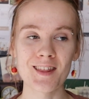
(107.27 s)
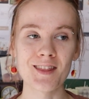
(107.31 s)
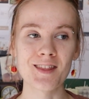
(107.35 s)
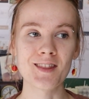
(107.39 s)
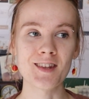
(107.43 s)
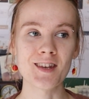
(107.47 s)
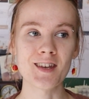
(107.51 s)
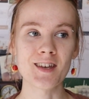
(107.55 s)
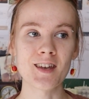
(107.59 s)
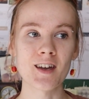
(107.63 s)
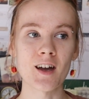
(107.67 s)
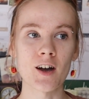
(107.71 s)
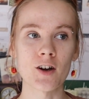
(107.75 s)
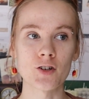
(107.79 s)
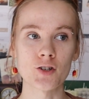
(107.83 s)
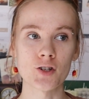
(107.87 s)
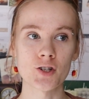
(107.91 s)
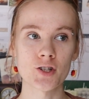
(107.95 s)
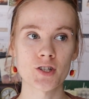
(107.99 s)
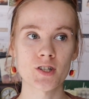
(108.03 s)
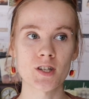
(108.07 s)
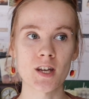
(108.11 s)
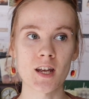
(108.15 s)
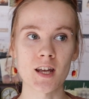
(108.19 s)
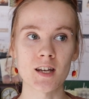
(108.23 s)
the
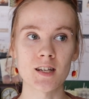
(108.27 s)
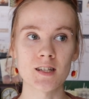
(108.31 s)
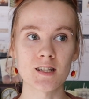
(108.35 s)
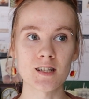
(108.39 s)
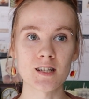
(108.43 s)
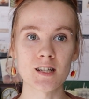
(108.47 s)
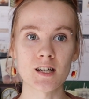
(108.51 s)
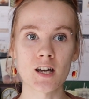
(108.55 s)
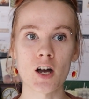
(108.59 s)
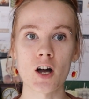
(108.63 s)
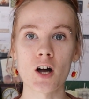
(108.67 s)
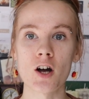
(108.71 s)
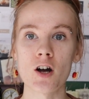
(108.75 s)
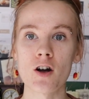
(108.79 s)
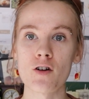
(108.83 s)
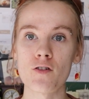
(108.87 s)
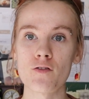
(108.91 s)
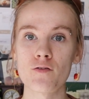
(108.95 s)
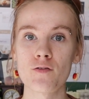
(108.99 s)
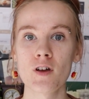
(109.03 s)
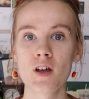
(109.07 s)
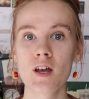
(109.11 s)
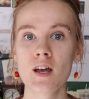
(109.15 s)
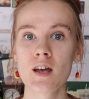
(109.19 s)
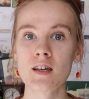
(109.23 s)
understanding
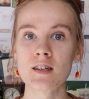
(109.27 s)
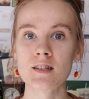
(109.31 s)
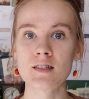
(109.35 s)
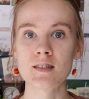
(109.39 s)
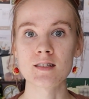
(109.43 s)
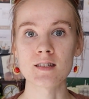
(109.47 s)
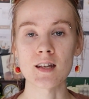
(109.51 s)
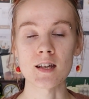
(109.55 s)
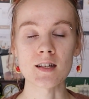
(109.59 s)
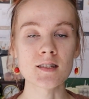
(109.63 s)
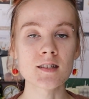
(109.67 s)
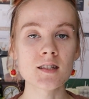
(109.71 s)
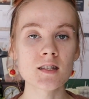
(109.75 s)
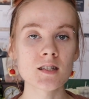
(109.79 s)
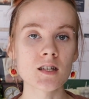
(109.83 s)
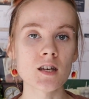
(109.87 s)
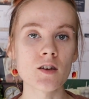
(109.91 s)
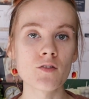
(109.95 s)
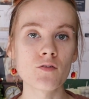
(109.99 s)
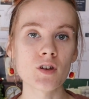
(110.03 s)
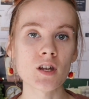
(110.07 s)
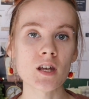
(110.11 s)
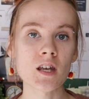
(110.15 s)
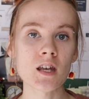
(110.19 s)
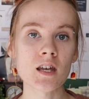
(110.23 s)
of
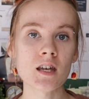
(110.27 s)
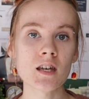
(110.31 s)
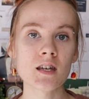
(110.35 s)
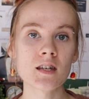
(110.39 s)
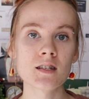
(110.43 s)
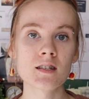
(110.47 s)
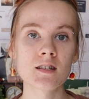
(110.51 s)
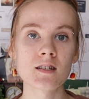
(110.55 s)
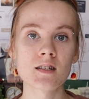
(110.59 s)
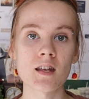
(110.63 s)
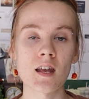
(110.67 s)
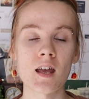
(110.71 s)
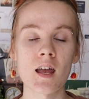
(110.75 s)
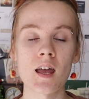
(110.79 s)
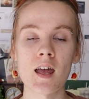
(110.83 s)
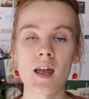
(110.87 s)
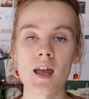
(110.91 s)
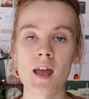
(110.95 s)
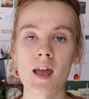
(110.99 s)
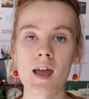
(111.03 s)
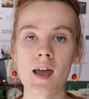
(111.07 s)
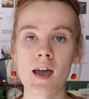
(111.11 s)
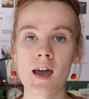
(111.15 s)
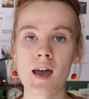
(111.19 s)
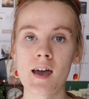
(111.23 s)
sensitivities
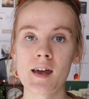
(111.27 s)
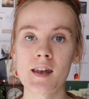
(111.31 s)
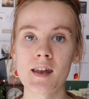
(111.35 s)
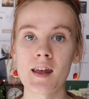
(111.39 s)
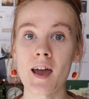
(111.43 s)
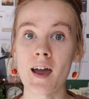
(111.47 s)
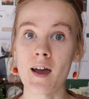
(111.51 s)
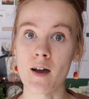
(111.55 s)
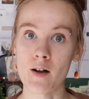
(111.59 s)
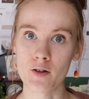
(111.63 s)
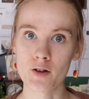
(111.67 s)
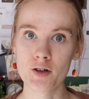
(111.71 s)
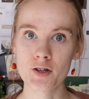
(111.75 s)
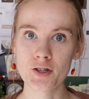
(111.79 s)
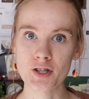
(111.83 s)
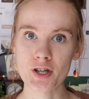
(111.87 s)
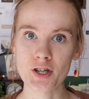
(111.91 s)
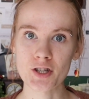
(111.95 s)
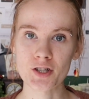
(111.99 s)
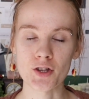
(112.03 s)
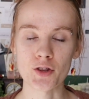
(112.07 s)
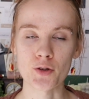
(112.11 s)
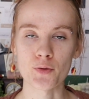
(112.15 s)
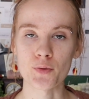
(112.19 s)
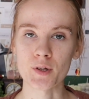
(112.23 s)
and
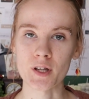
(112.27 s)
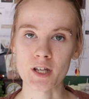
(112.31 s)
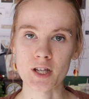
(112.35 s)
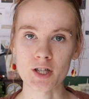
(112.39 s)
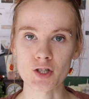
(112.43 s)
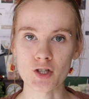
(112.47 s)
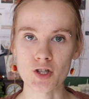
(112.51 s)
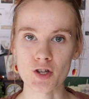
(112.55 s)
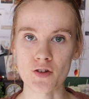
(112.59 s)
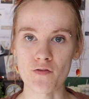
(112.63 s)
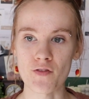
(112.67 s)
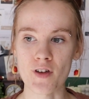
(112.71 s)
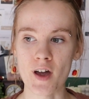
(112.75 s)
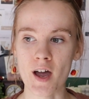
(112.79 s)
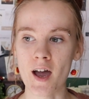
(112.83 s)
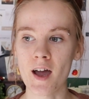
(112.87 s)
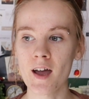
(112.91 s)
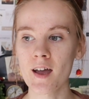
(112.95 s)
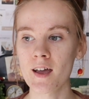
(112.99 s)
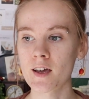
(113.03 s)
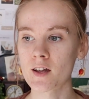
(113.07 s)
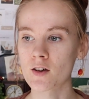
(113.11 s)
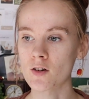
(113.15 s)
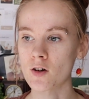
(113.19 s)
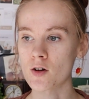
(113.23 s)
allergies and the relation of
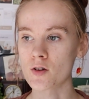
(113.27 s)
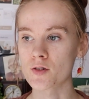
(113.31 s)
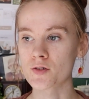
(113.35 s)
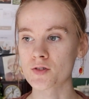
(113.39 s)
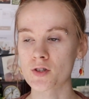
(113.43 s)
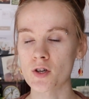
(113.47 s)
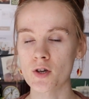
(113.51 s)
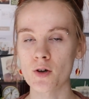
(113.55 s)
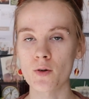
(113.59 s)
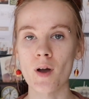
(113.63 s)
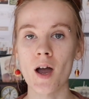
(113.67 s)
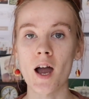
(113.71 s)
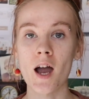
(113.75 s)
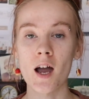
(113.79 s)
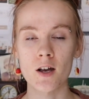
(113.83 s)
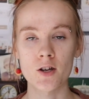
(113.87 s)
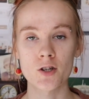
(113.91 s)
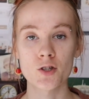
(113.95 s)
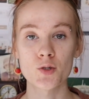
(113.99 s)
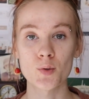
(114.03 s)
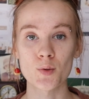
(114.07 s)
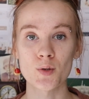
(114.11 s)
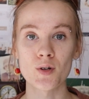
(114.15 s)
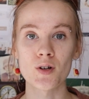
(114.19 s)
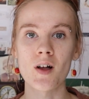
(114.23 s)
that, and also
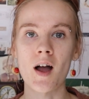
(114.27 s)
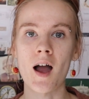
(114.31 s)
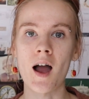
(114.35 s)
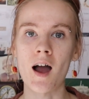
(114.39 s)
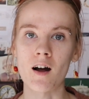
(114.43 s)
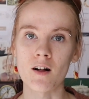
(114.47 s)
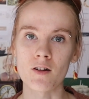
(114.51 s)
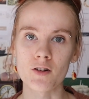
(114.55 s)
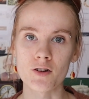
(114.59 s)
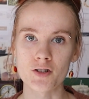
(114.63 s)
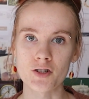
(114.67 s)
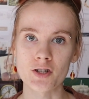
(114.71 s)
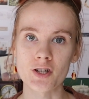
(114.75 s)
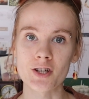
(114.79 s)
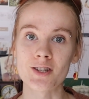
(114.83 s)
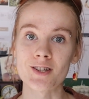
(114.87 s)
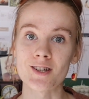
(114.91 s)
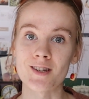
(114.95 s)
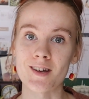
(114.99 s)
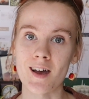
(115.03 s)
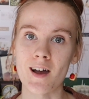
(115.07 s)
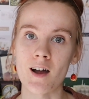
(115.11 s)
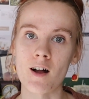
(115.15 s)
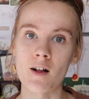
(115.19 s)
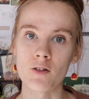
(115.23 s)
actual allergies
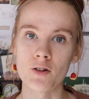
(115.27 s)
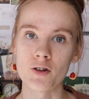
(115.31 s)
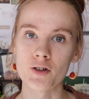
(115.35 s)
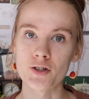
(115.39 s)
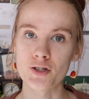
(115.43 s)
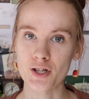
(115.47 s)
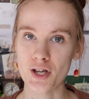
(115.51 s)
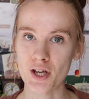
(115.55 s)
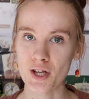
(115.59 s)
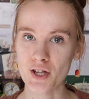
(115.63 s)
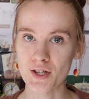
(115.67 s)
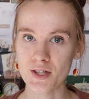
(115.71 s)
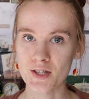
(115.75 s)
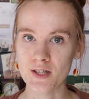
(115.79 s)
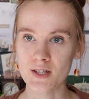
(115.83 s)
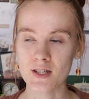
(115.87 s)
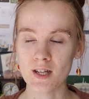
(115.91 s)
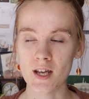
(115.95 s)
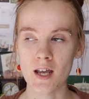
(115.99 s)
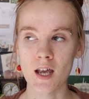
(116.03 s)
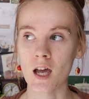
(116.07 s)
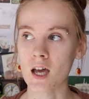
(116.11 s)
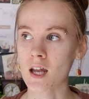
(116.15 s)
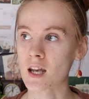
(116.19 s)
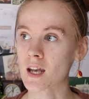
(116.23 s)
and allergens,
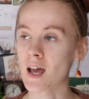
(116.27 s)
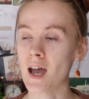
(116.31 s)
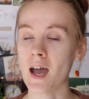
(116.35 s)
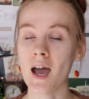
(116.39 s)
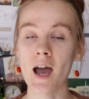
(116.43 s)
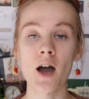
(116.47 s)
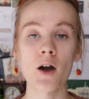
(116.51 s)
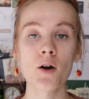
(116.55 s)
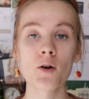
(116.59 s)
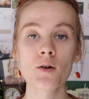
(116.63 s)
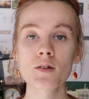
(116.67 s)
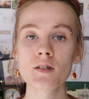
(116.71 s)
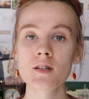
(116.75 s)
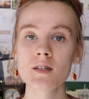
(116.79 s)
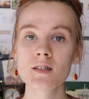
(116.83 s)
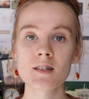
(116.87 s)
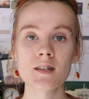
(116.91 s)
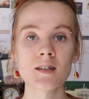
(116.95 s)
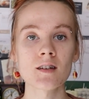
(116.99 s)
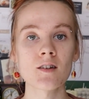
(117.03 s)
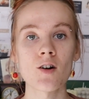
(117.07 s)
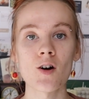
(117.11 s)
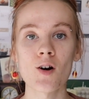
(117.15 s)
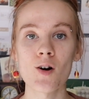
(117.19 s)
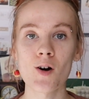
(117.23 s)
and how does
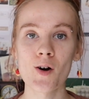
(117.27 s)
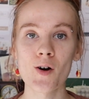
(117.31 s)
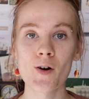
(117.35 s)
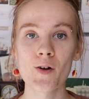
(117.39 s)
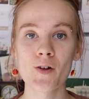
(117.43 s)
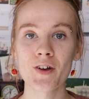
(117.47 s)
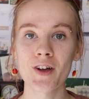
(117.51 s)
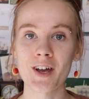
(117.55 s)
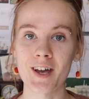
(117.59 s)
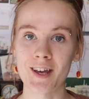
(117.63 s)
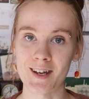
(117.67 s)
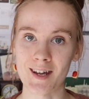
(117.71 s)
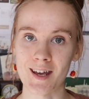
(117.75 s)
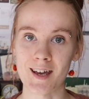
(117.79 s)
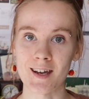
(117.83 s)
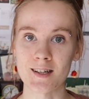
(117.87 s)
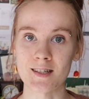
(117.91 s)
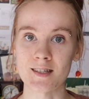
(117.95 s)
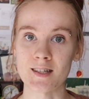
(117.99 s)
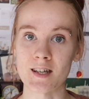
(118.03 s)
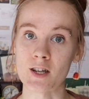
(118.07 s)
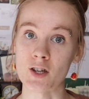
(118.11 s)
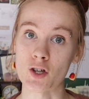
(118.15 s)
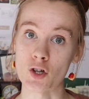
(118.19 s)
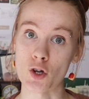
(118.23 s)
it all
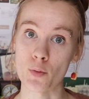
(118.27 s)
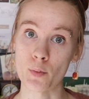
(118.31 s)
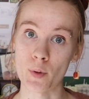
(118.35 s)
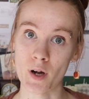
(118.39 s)
connect in your